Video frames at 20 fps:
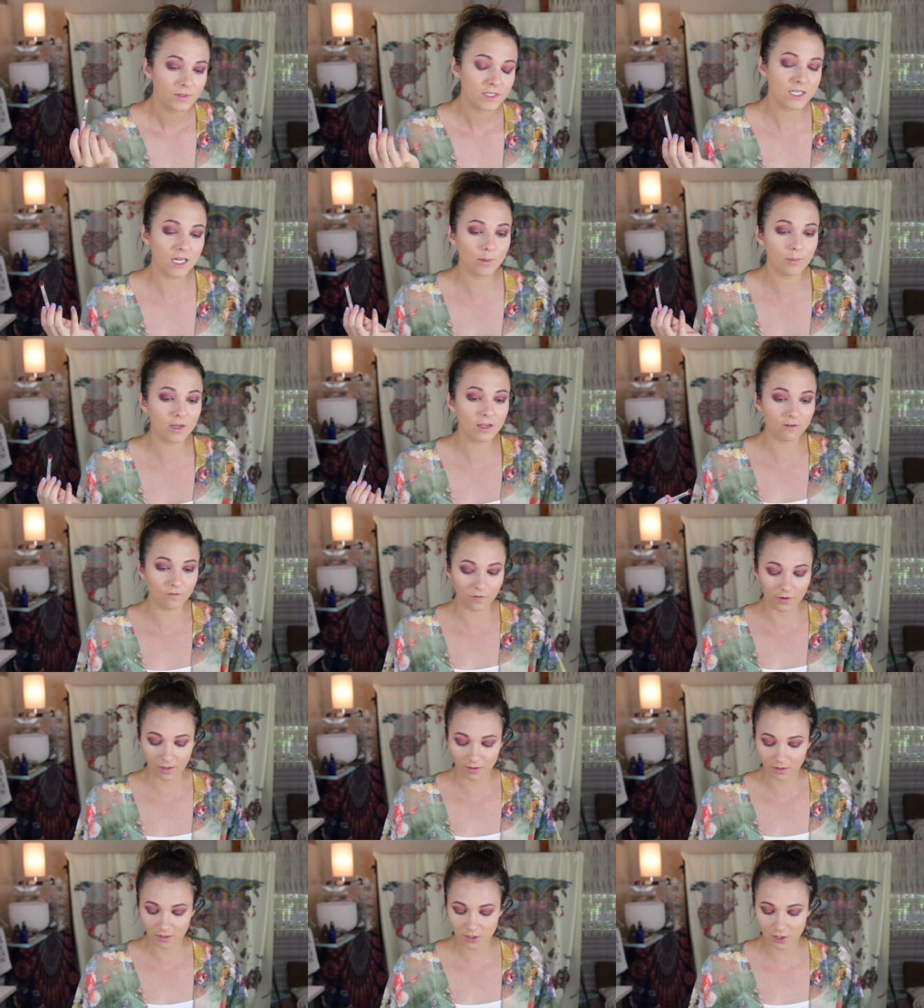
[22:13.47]
Tim can
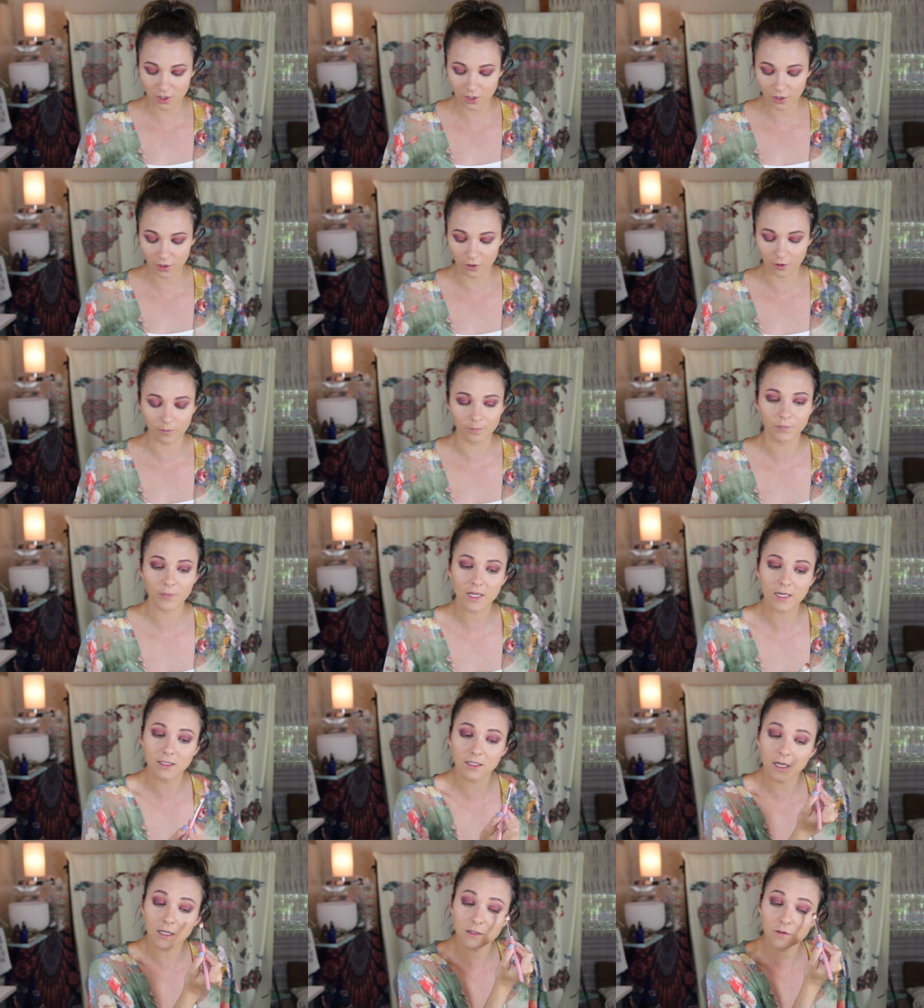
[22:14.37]
feel it too
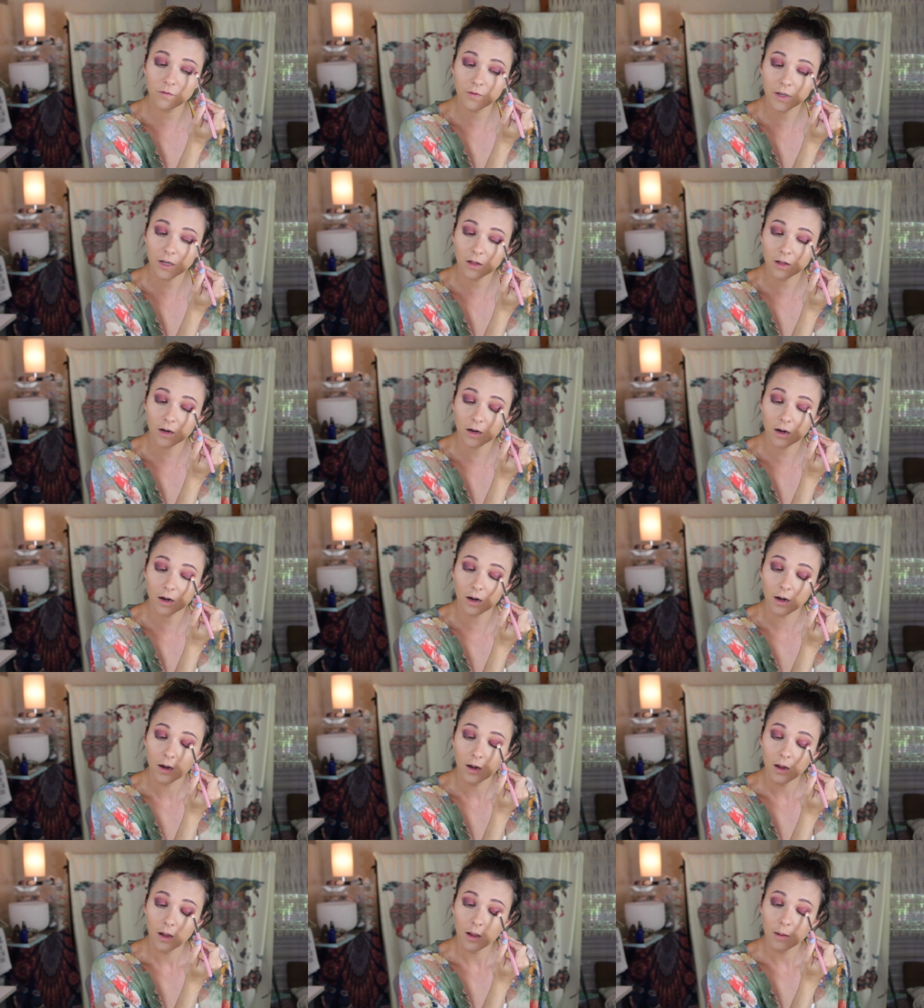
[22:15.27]
and does feel
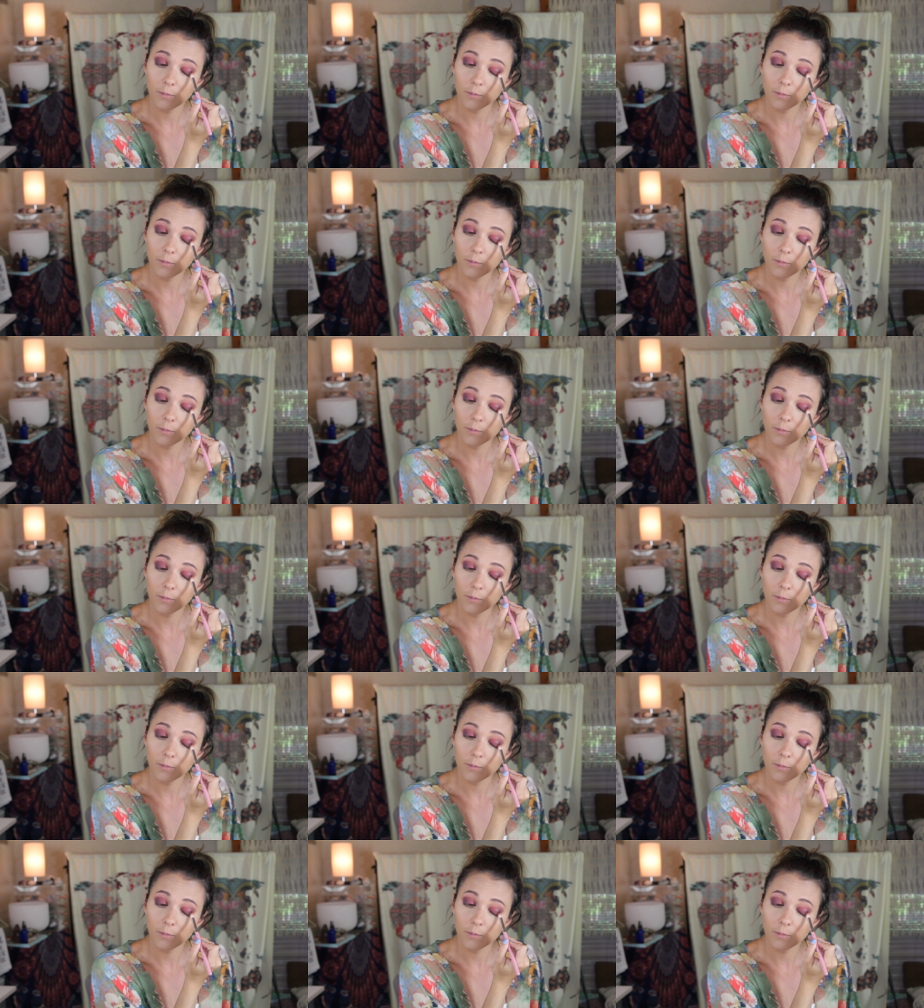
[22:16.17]
her